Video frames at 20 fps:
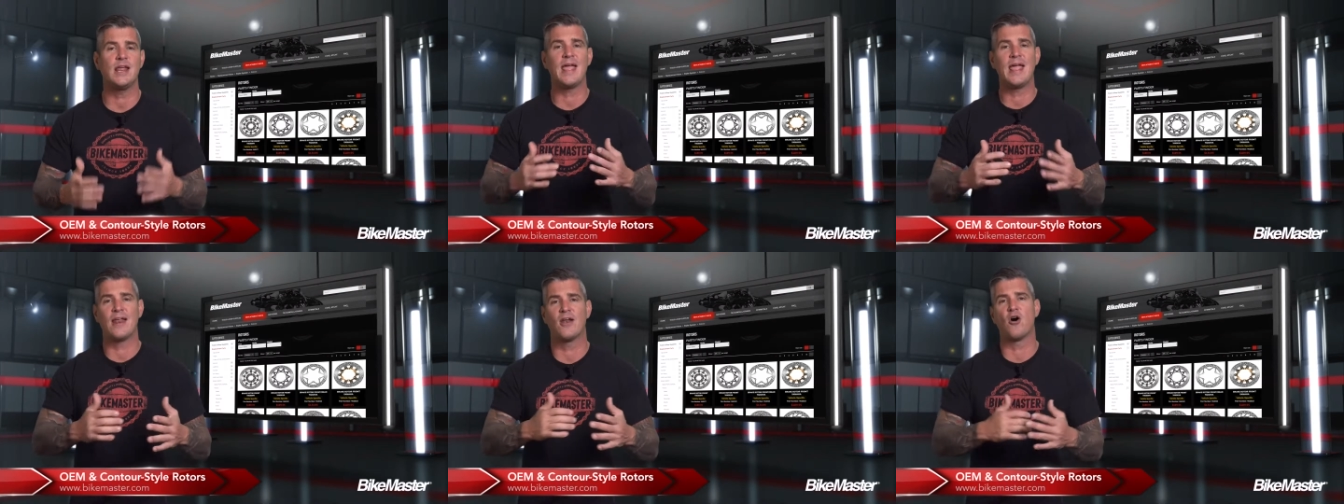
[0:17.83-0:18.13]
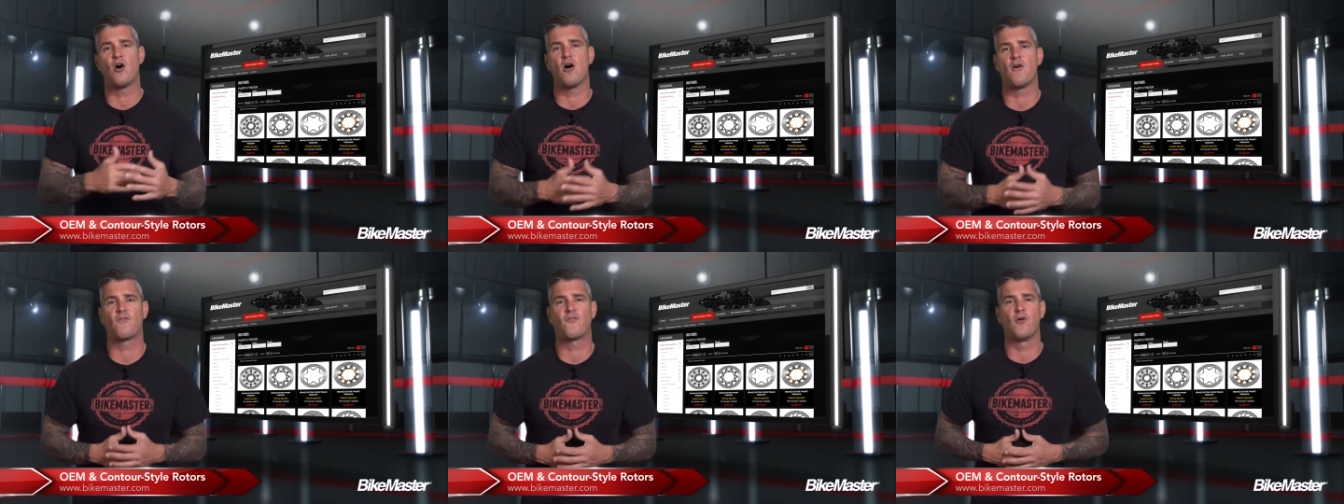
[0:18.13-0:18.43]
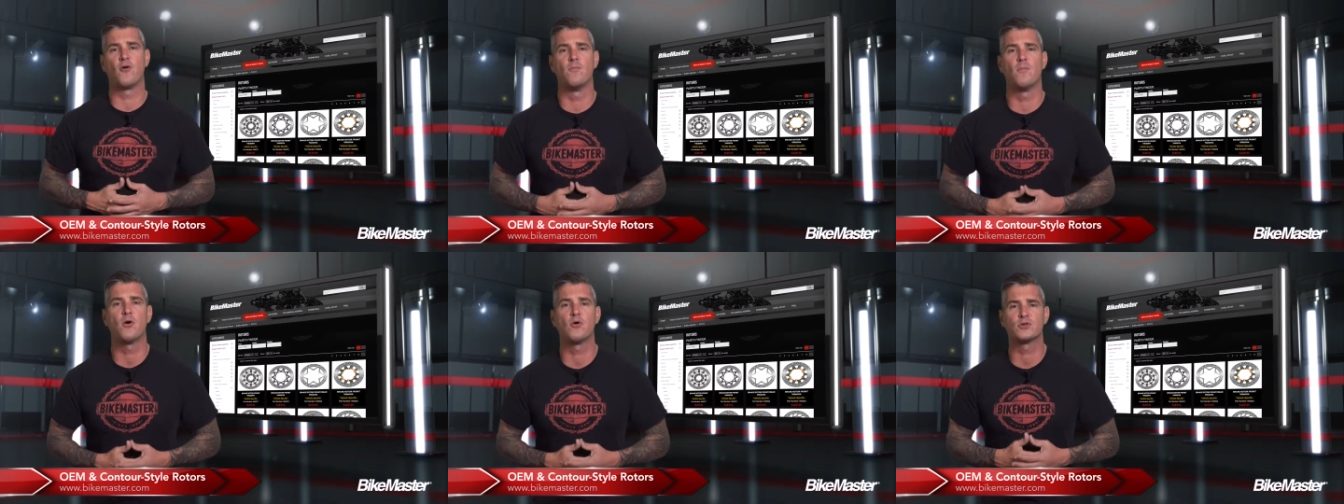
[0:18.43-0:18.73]
and
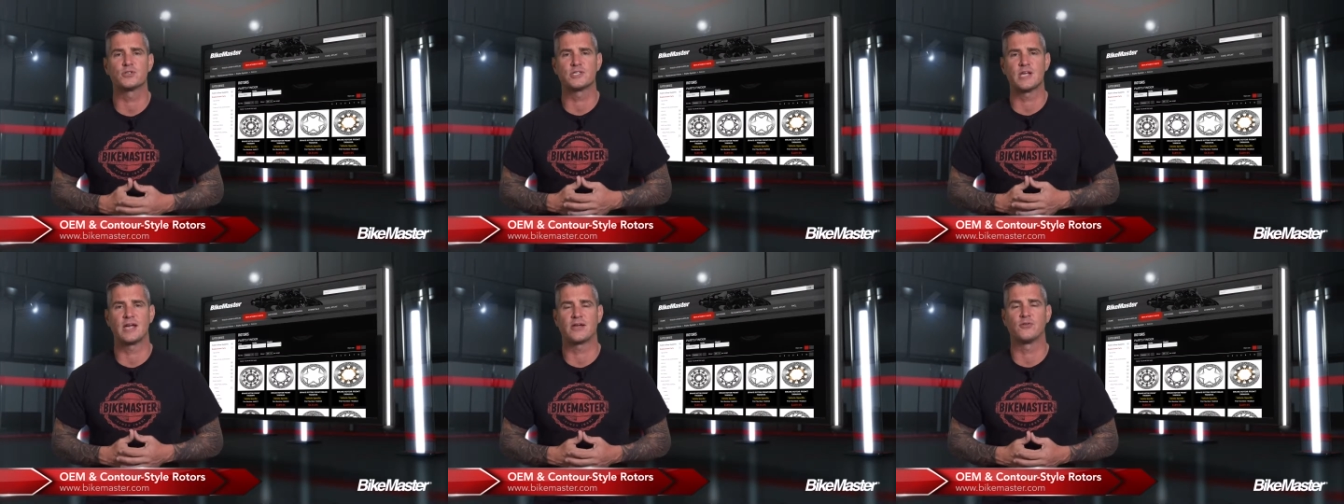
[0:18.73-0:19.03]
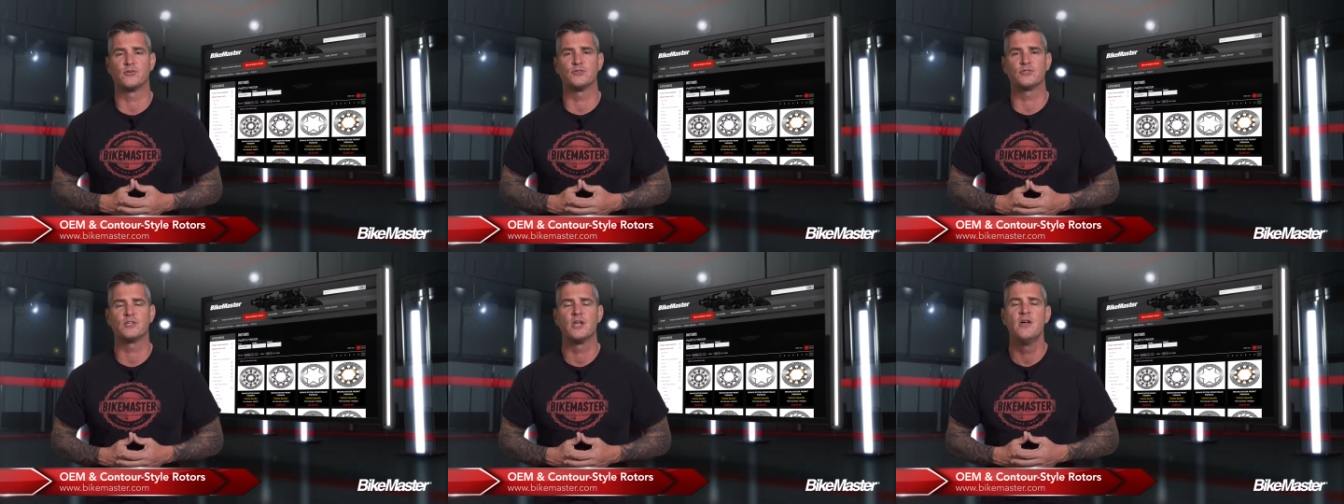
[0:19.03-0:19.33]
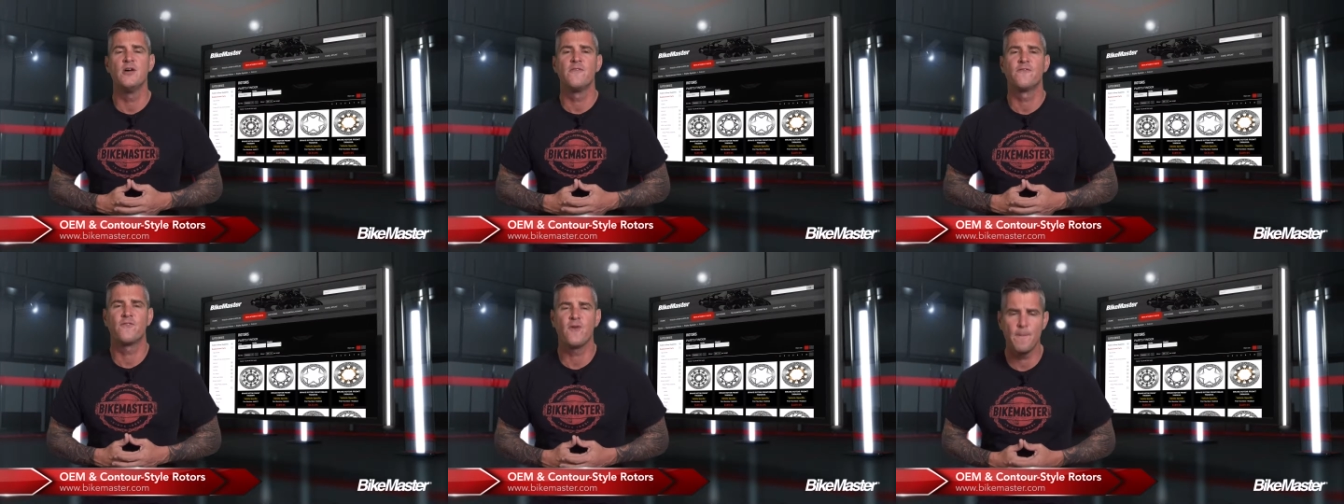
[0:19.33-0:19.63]
off-road motorcycles
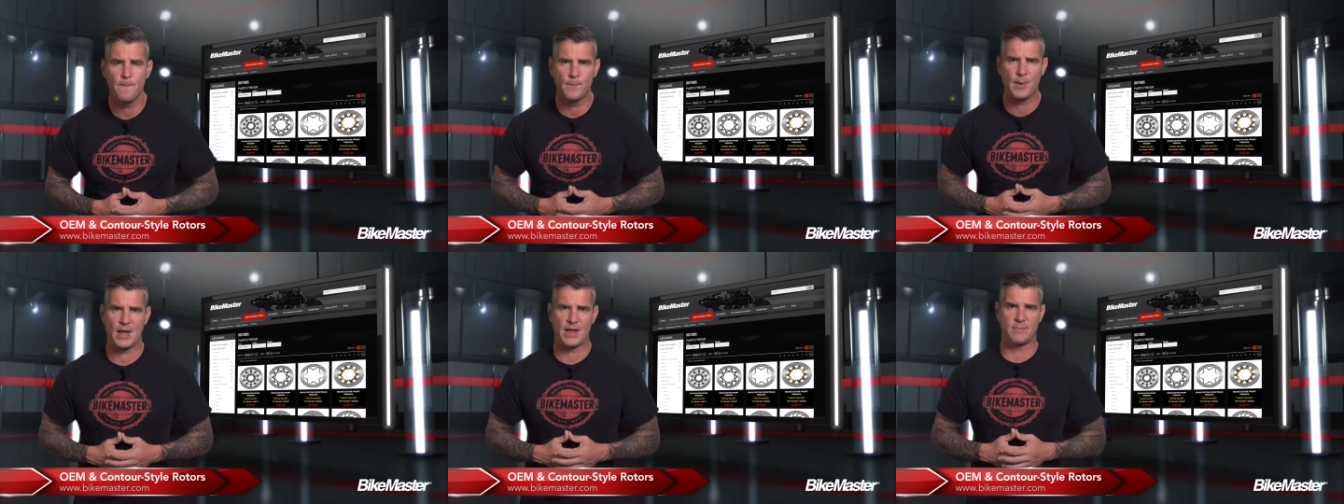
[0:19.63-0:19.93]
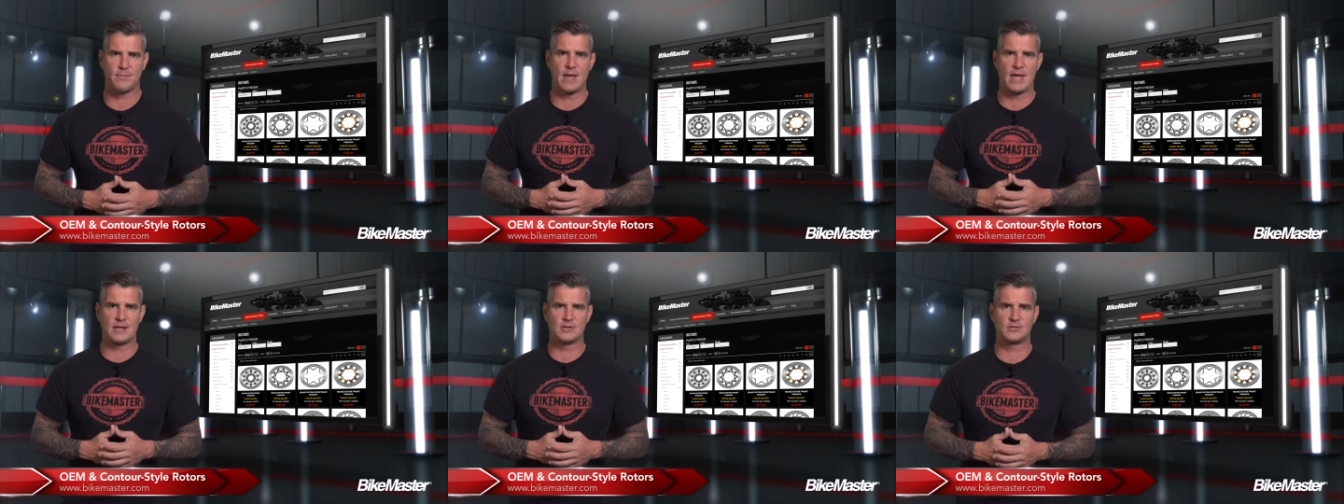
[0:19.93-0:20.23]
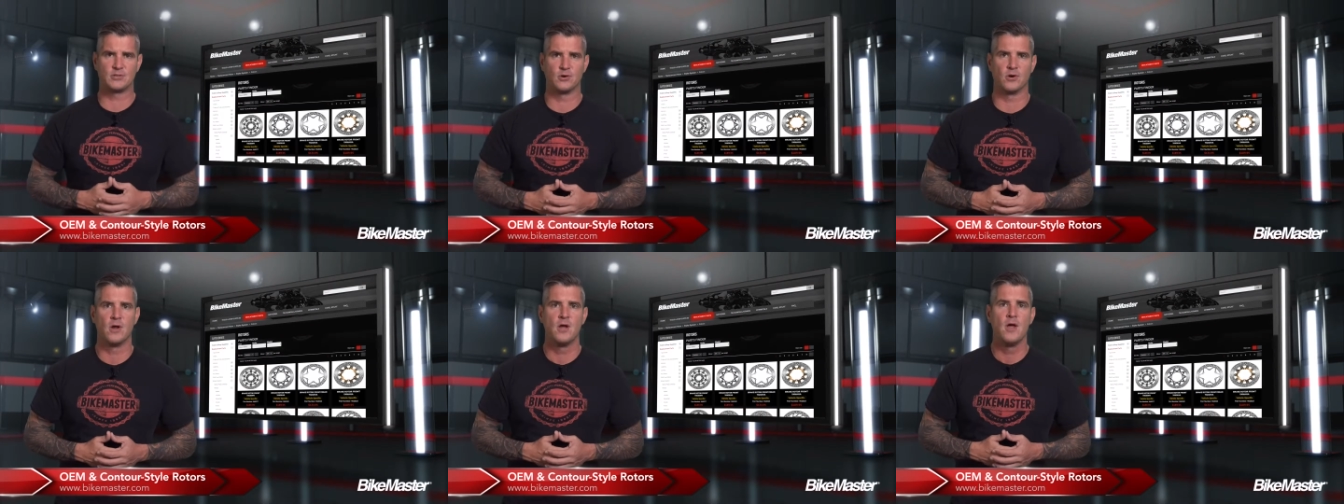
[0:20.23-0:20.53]
from
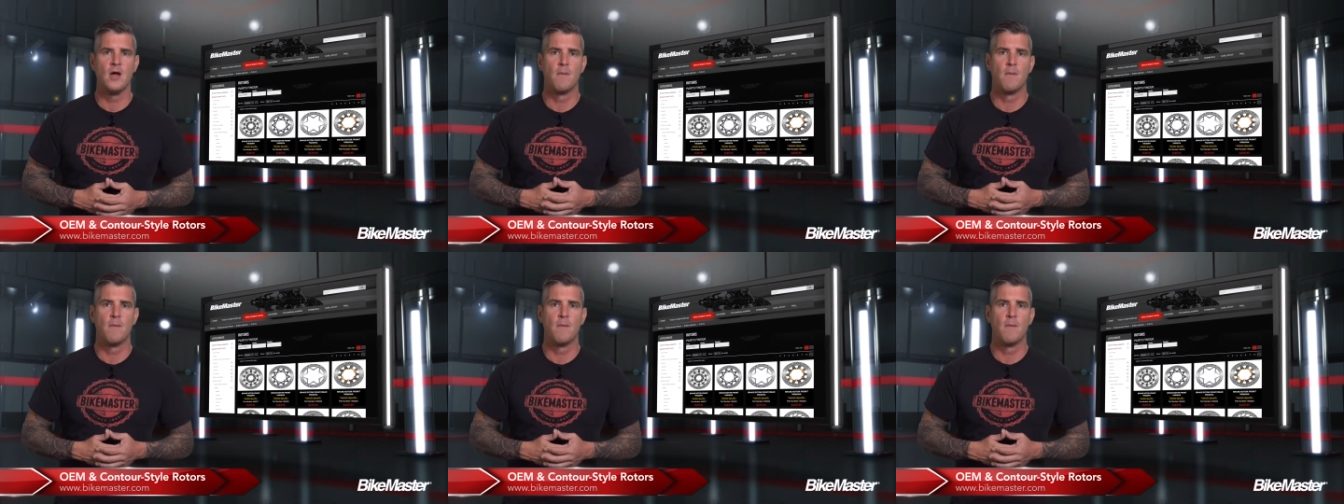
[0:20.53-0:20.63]
BikeMaster.